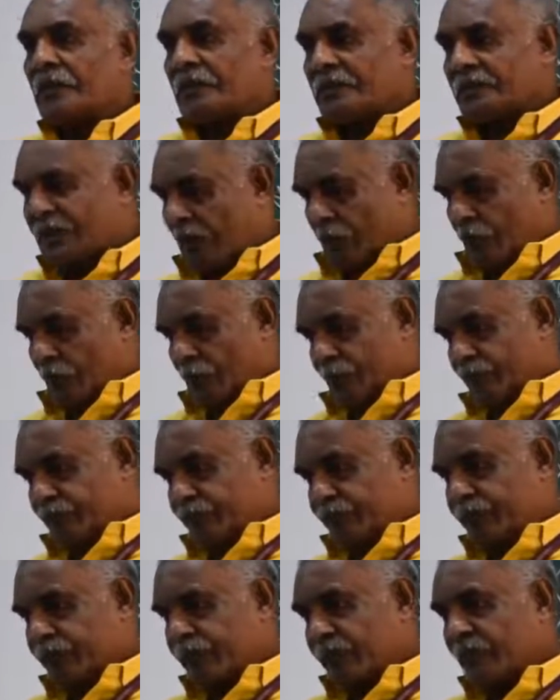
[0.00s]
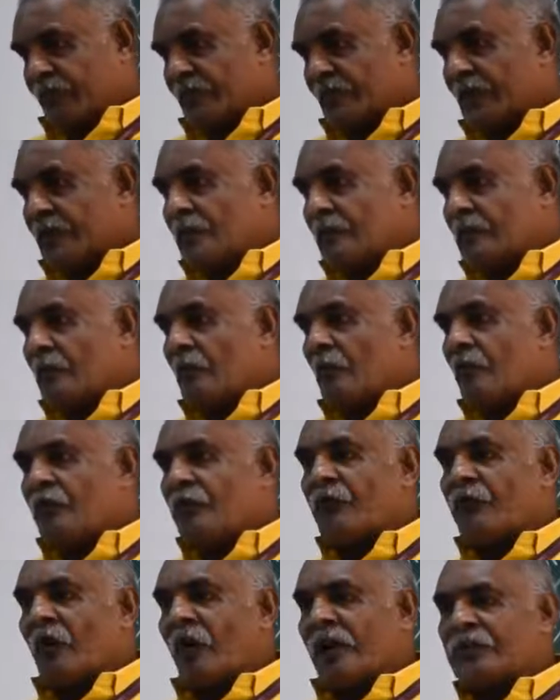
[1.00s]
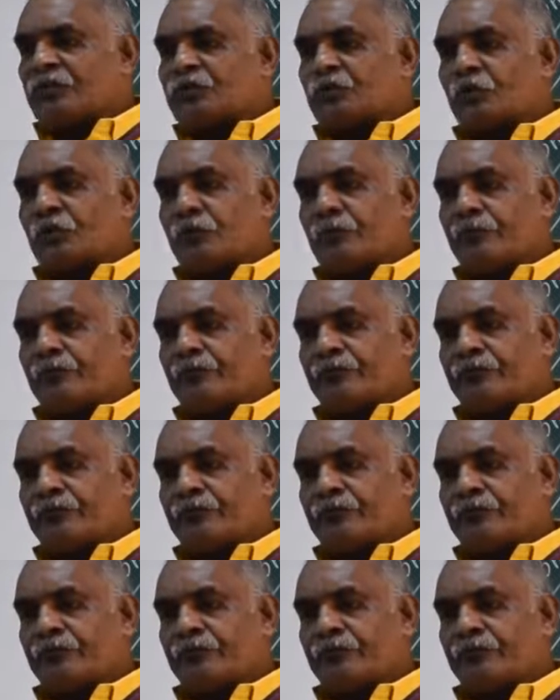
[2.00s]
Now, we want to